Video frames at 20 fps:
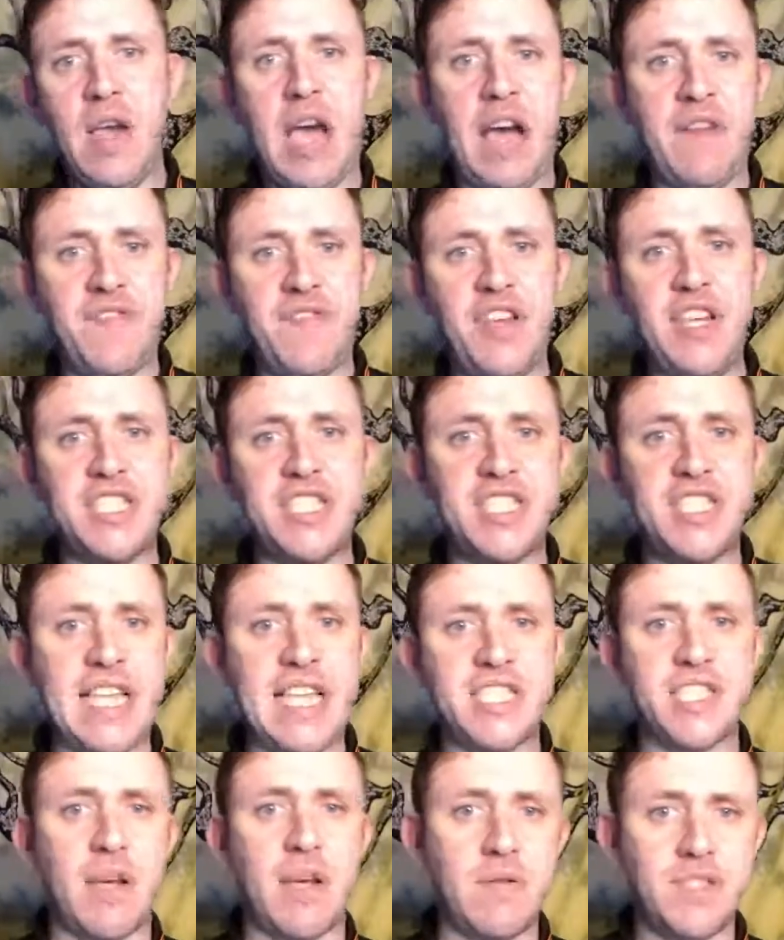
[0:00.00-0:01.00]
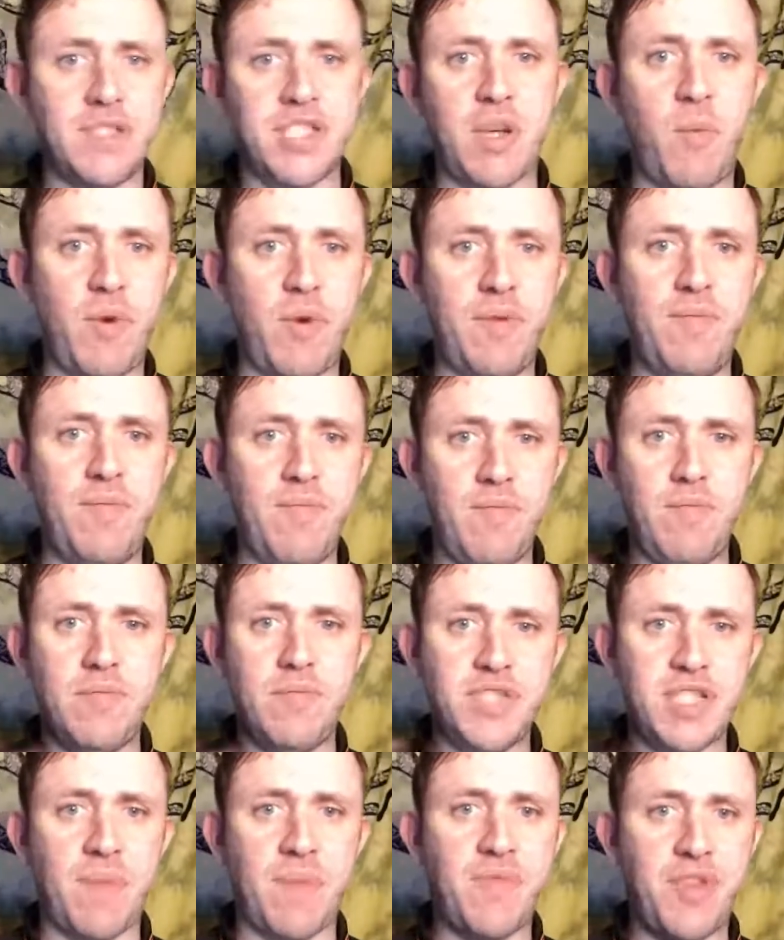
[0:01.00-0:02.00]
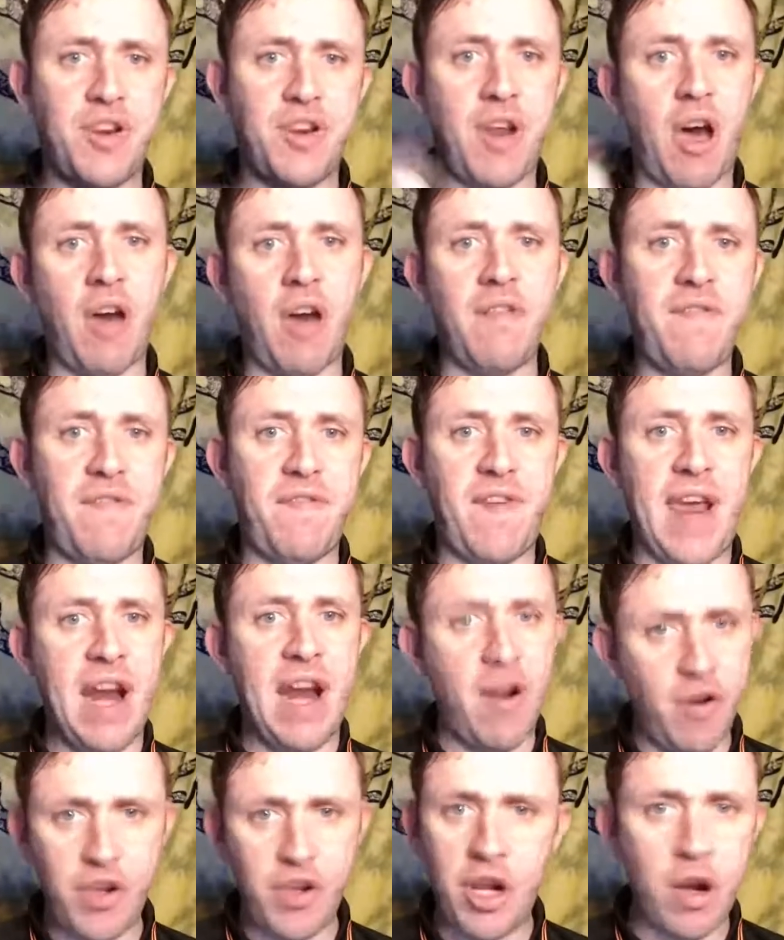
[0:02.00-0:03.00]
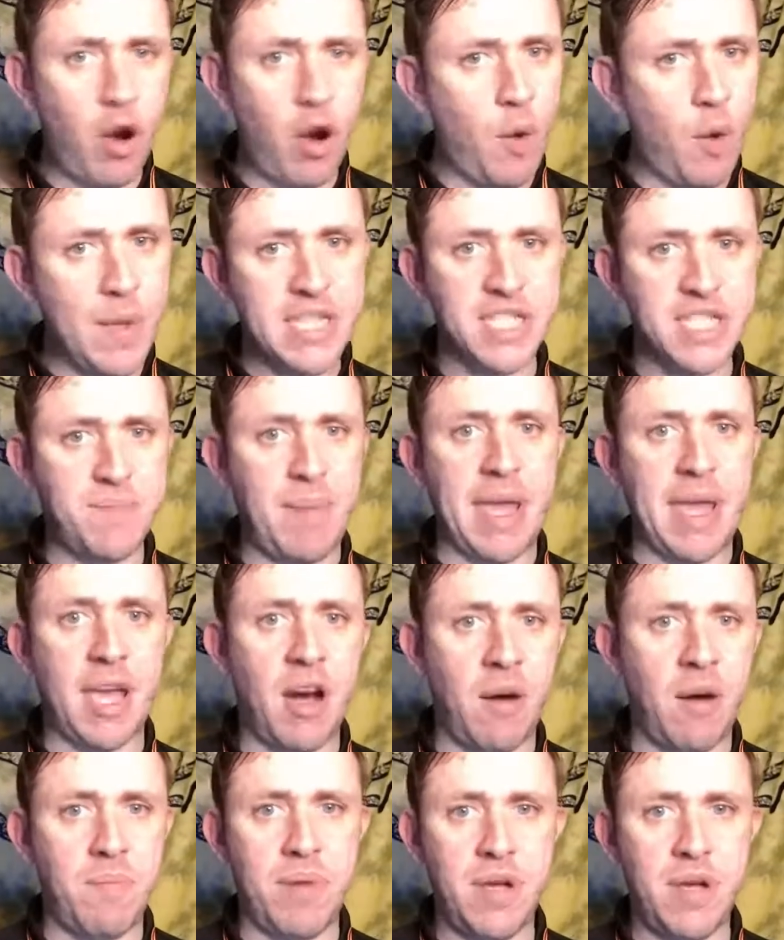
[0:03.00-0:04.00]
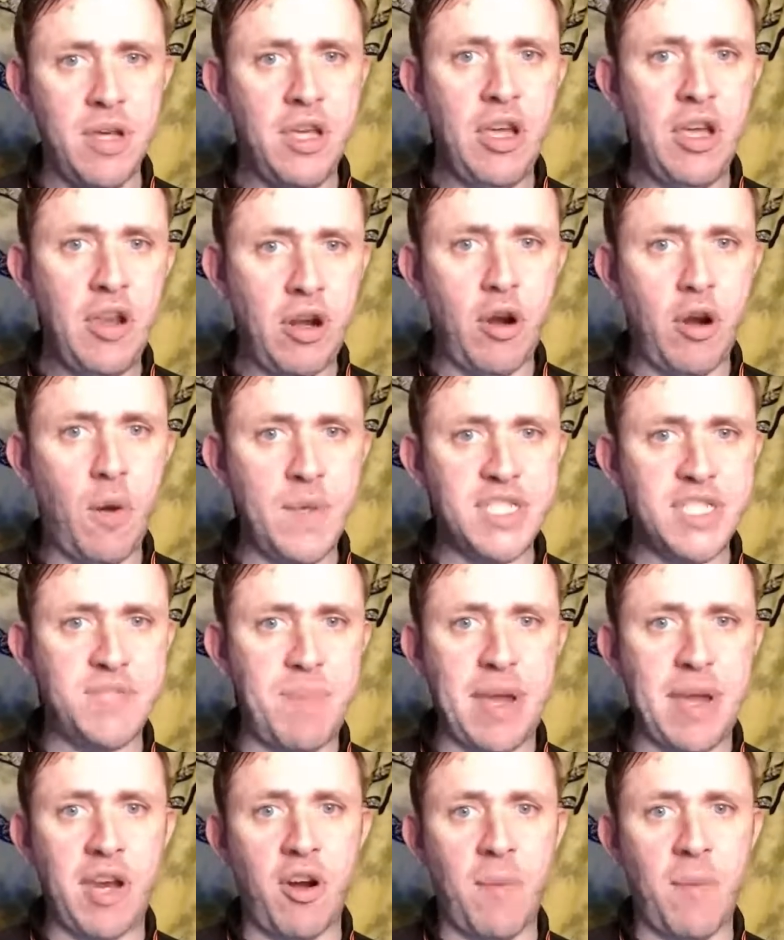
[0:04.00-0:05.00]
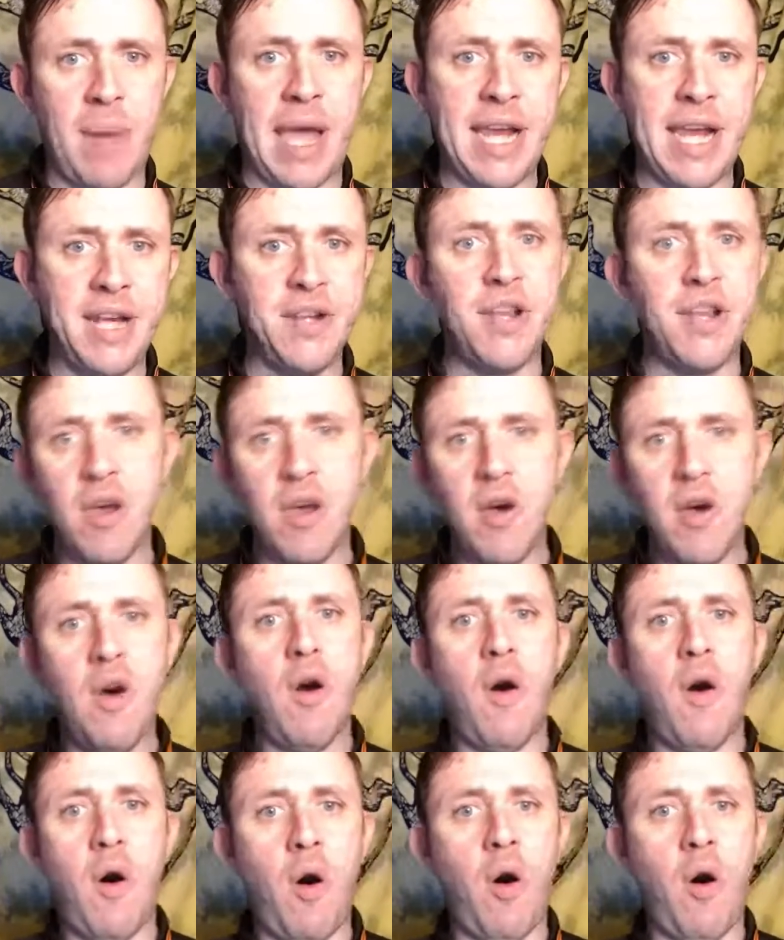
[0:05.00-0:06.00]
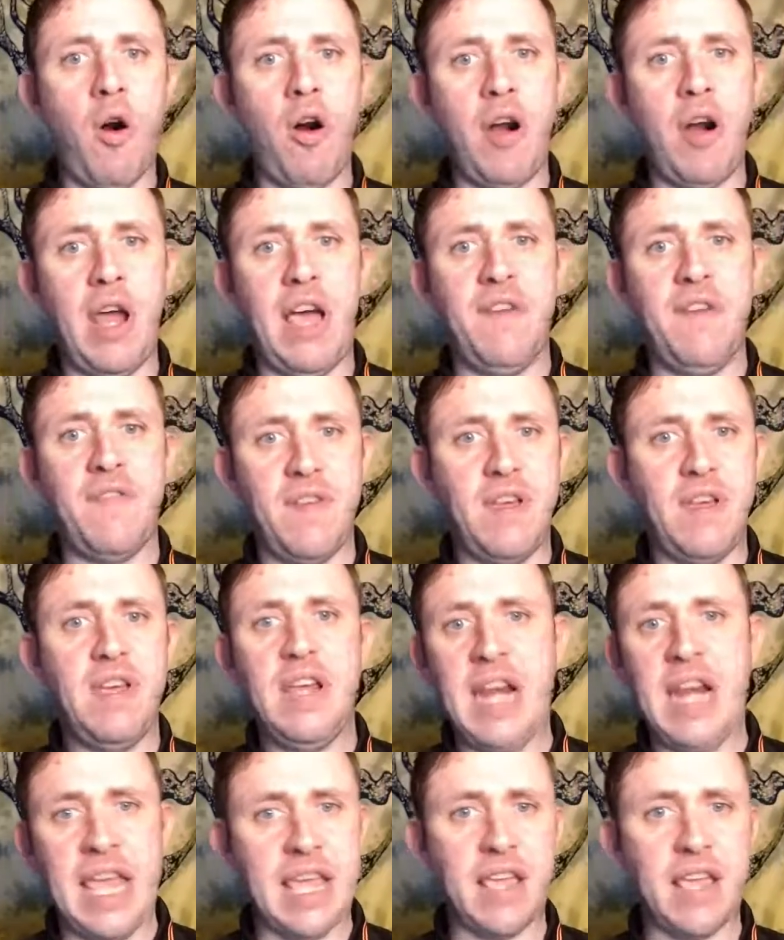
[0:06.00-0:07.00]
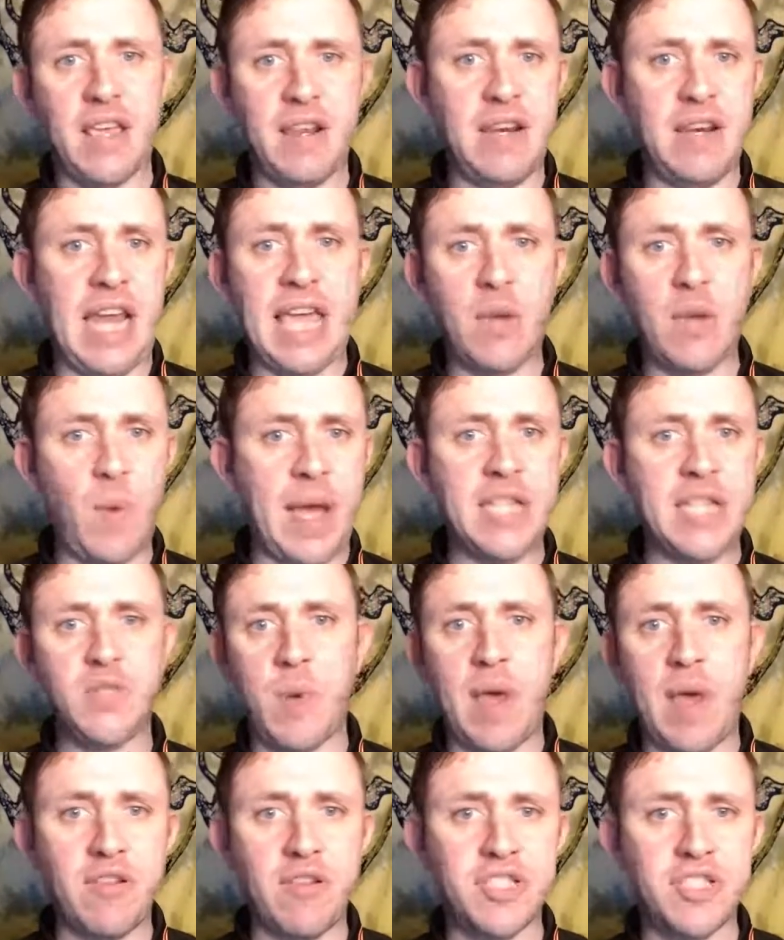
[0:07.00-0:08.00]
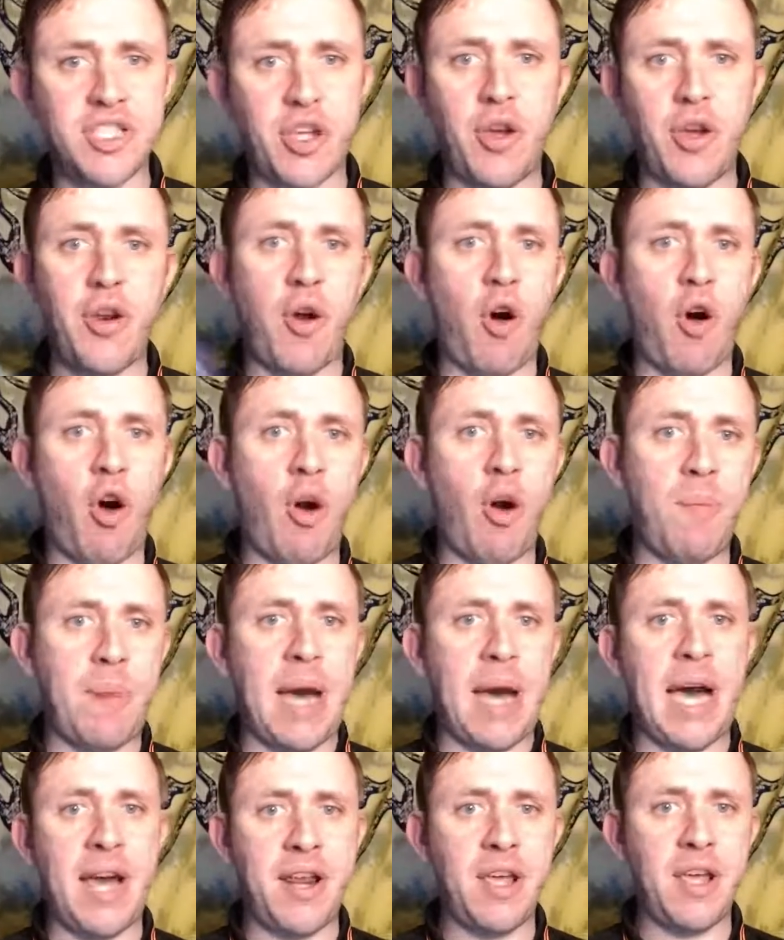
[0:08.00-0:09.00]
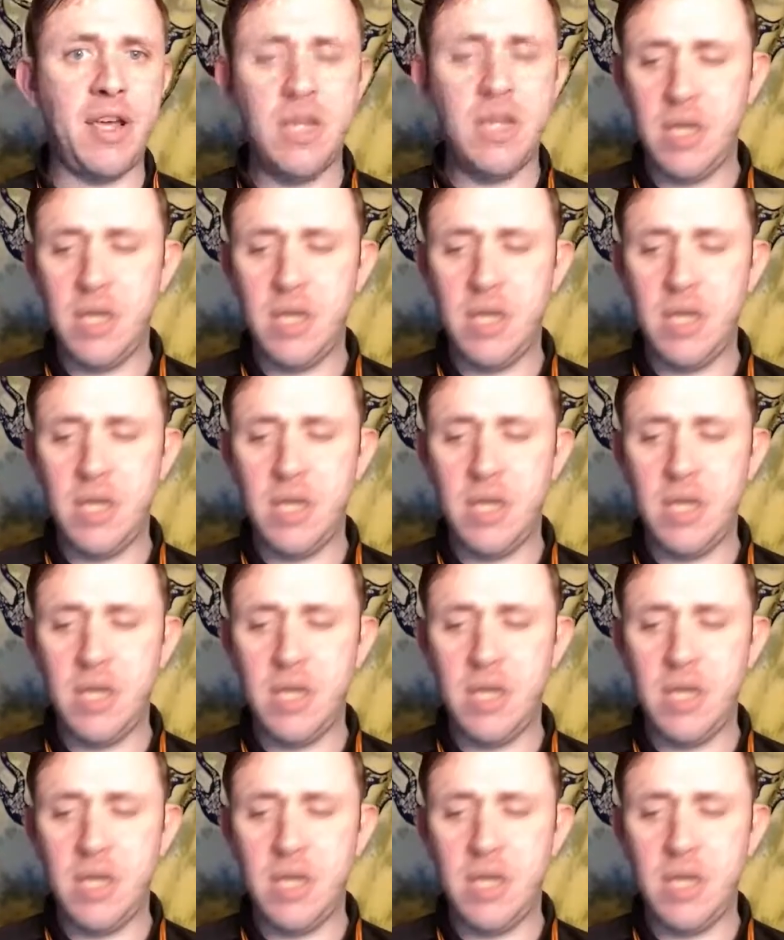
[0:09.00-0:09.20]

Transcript: If you see something unfair, you'll always speak up. You'll always speak your mind. Or if, likewise, whether it's good or bad,